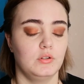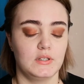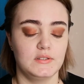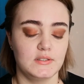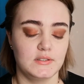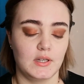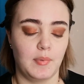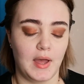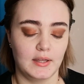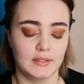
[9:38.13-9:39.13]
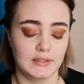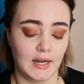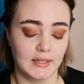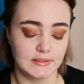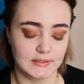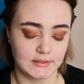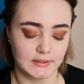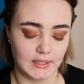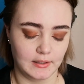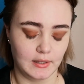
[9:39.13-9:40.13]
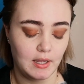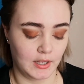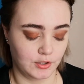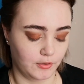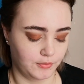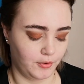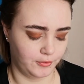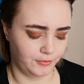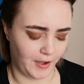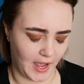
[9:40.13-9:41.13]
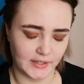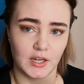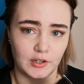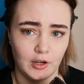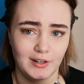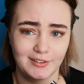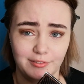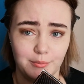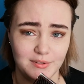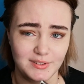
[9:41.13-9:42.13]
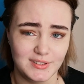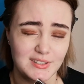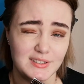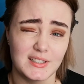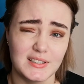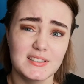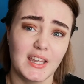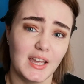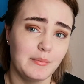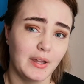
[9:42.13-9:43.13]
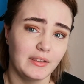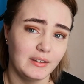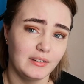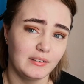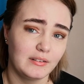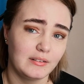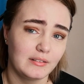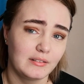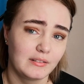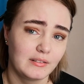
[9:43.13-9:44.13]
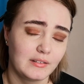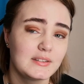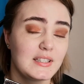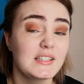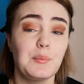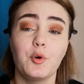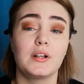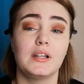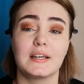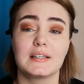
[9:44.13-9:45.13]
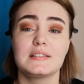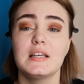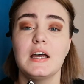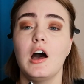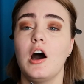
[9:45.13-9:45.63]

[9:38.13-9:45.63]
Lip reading: This is a palette that I did get. I know for a fact I got it from Discam, I think. Discam or Clicks.